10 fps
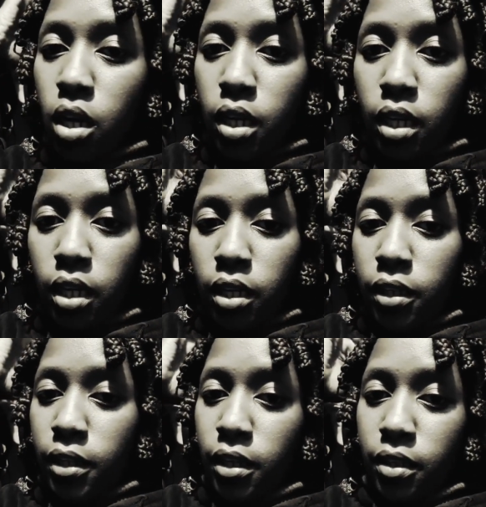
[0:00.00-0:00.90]

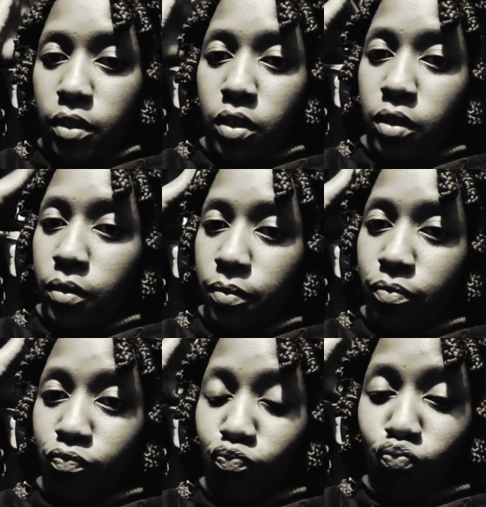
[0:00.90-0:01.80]
I
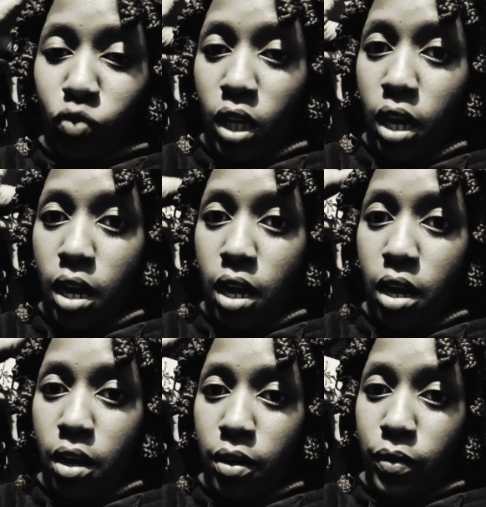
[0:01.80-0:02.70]

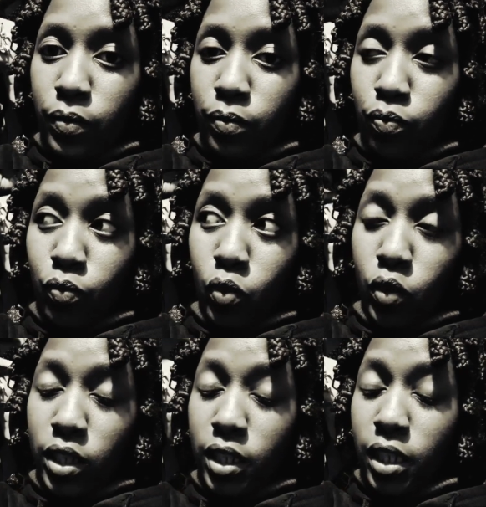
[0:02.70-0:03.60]
am
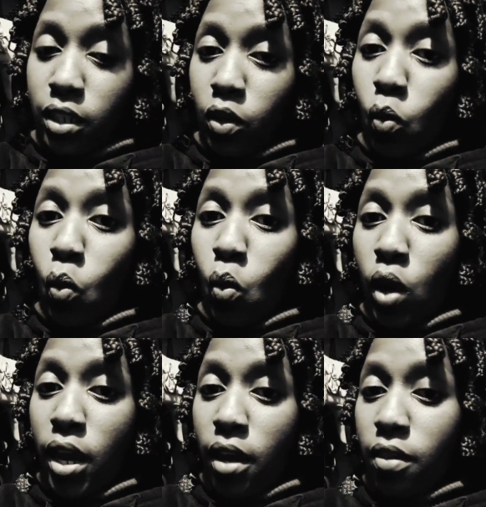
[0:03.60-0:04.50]
wondering
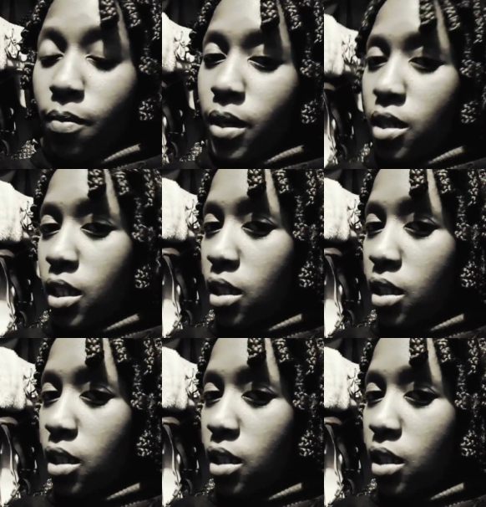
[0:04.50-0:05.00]
where the money